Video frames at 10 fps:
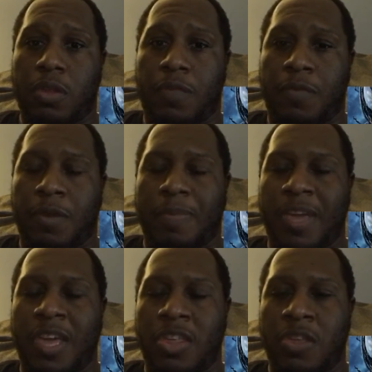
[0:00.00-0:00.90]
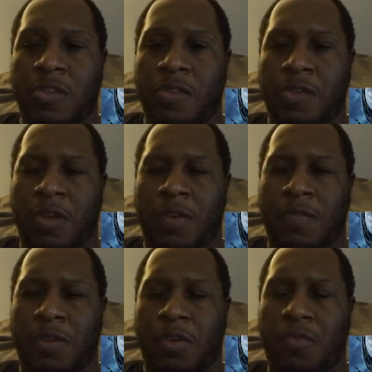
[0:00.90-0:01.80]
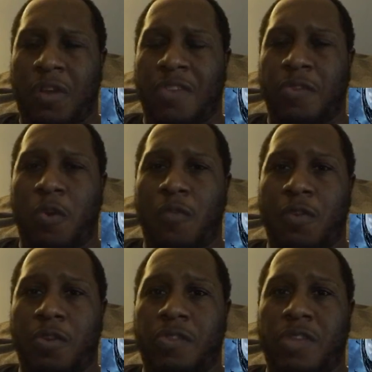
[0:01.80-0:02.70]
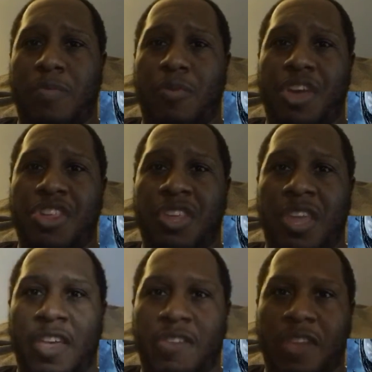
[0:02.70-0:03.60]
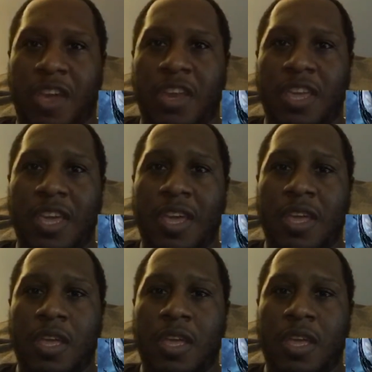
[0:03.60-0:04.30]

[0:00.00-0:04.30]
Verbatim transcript: uh, from the pages of uh, crossover separation anxiety